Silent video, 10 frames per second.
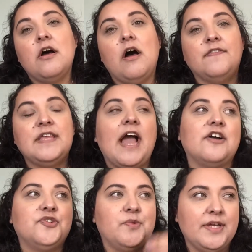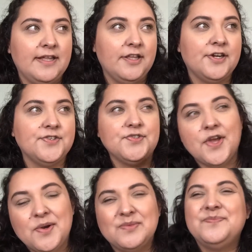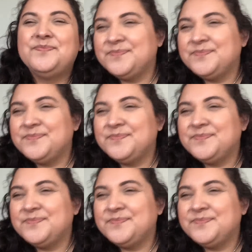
on the actual killer, so.